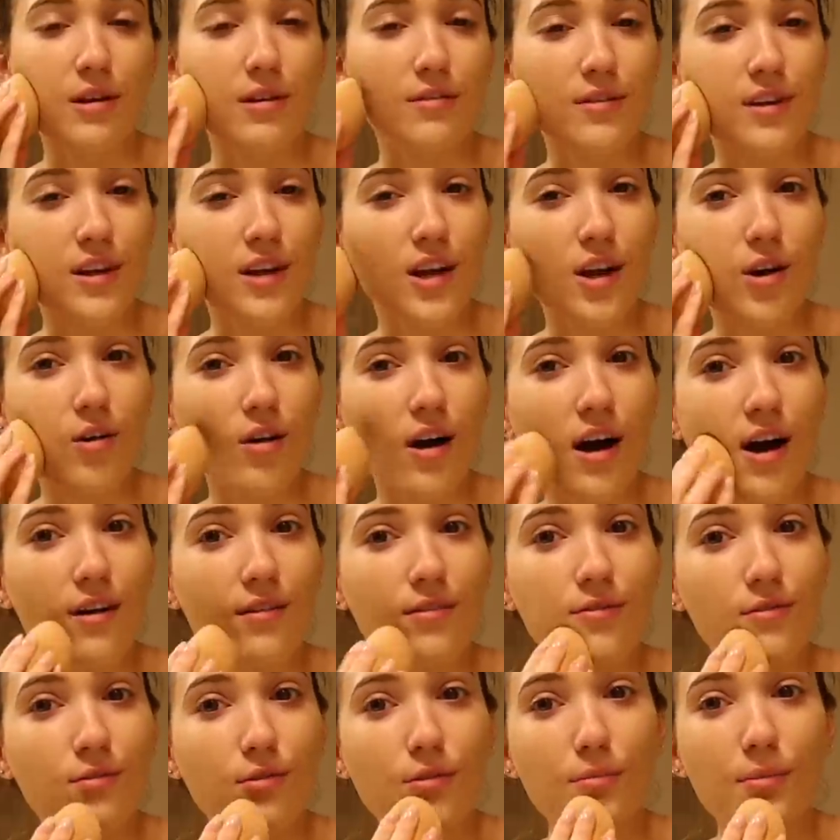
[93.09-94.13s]
my video
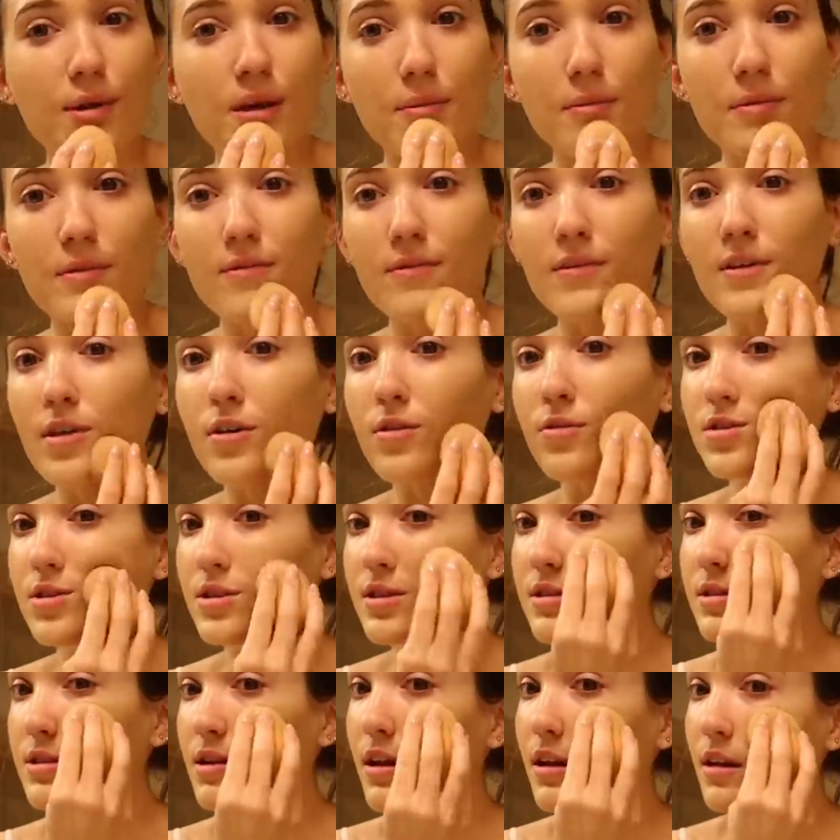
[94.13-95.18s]
off will make me feel
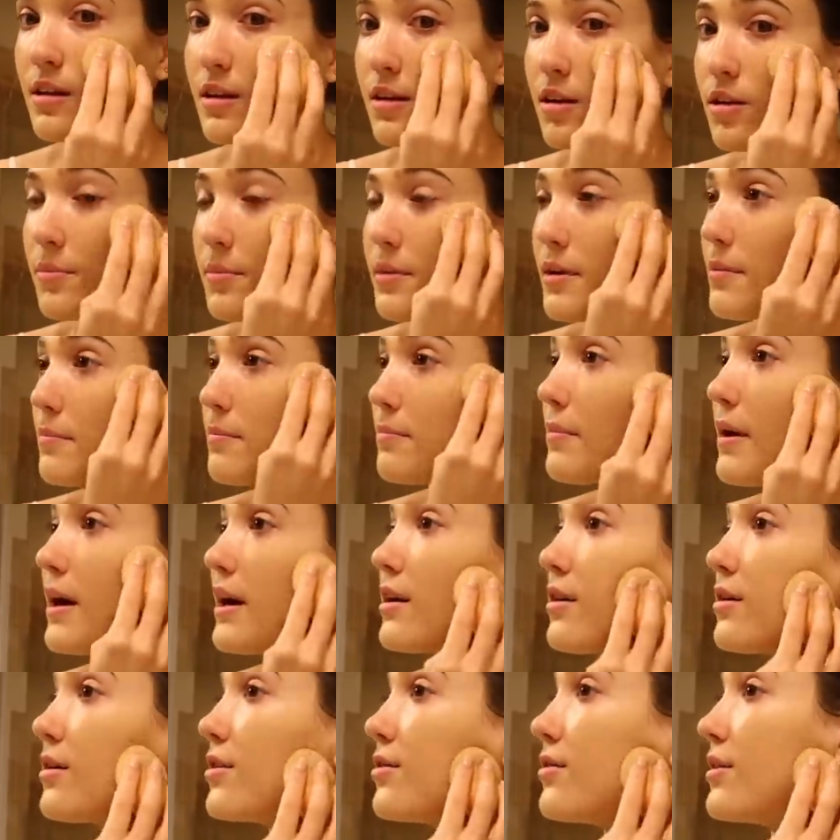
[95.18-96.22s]
just a little bit
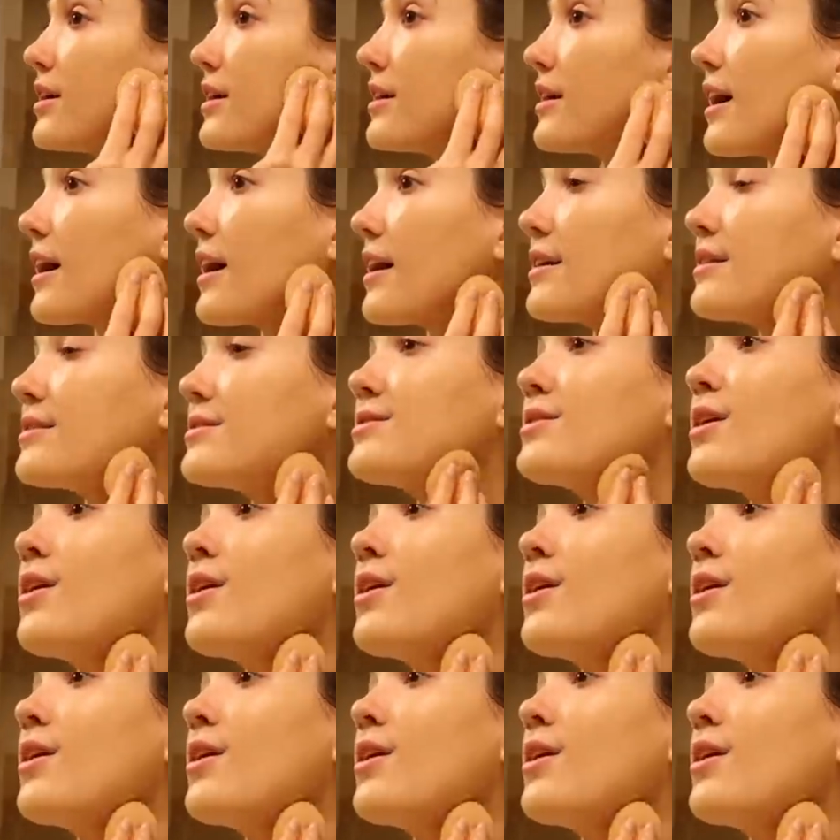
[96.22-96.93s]
better doing that.